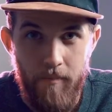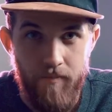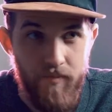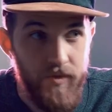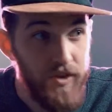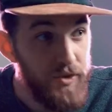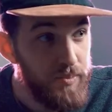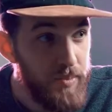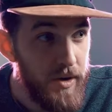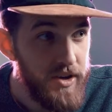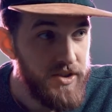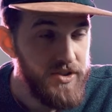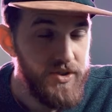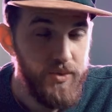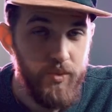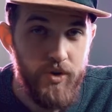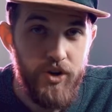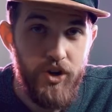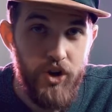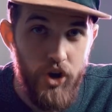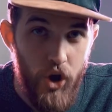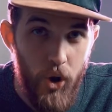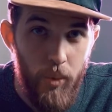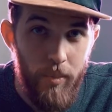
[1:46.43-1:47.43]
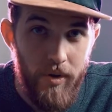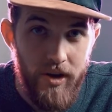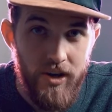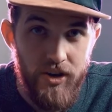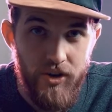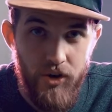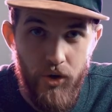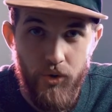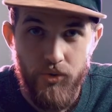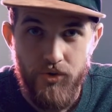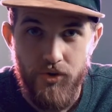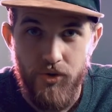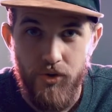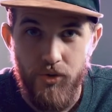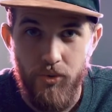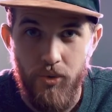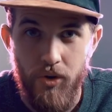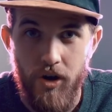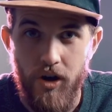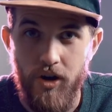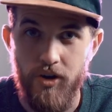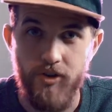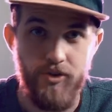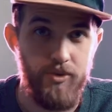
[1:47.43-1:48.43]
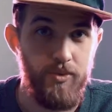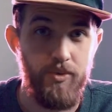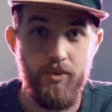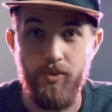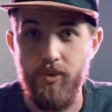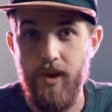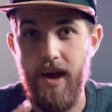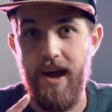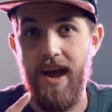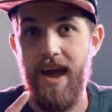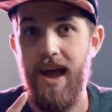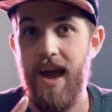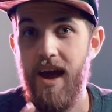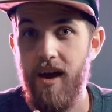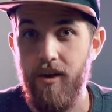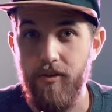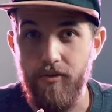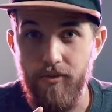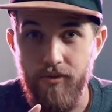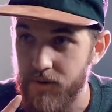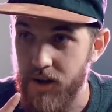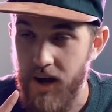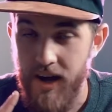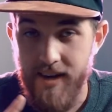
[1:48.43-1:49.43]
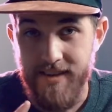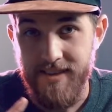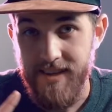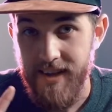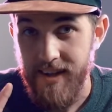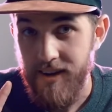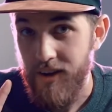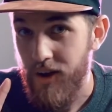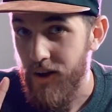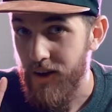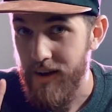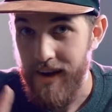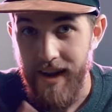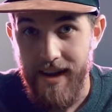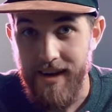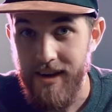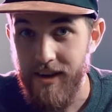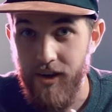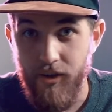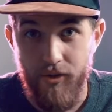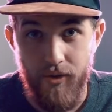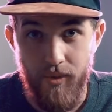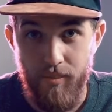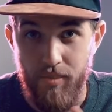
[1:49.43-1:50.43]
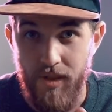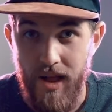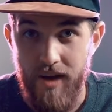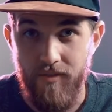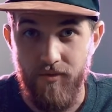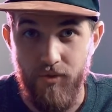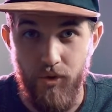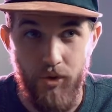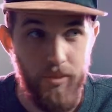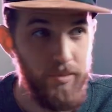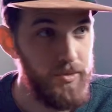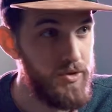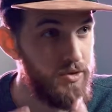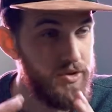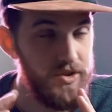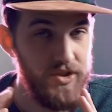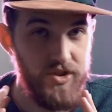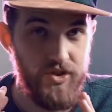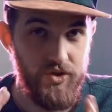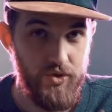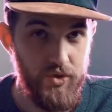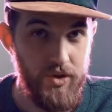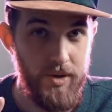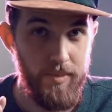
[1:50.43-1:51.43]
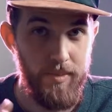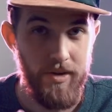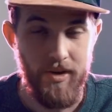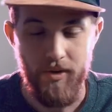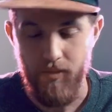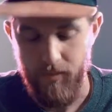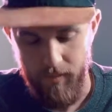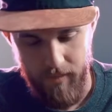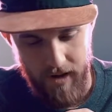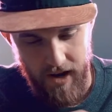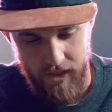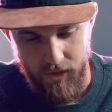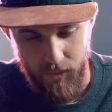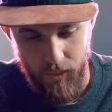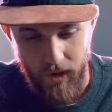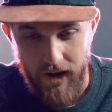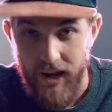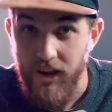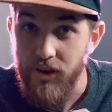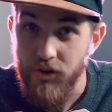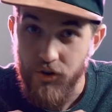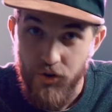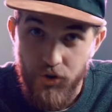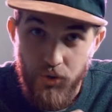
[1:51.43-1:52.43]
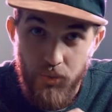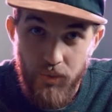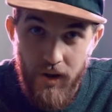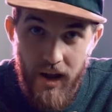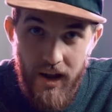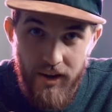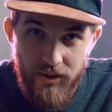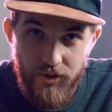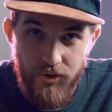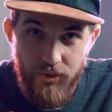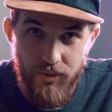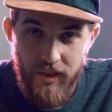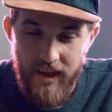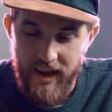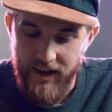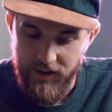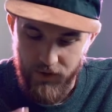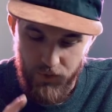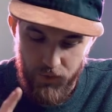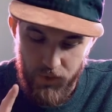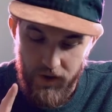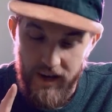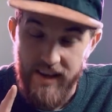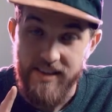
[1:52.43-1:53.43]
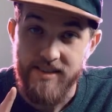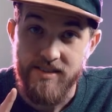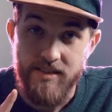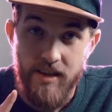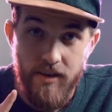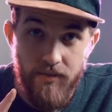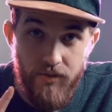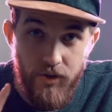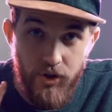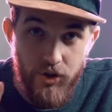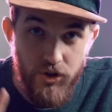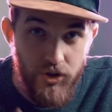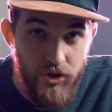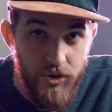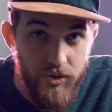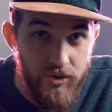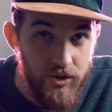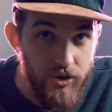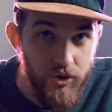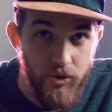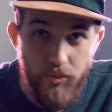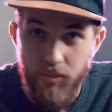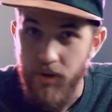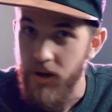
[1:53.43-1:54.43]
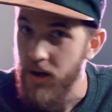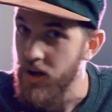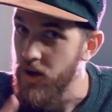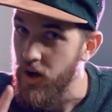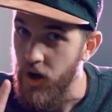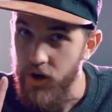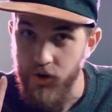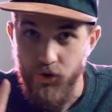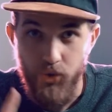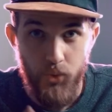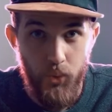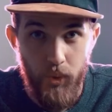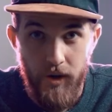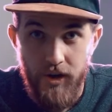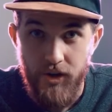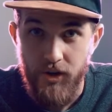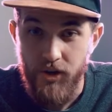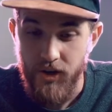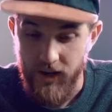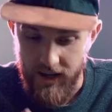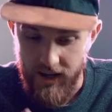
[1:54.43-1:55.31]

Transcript: Especially when nobody knows who you are. You do not have content on any other platform. You're just streaming. By the way, do not do that. Create stuff on YouTube, on Twitter,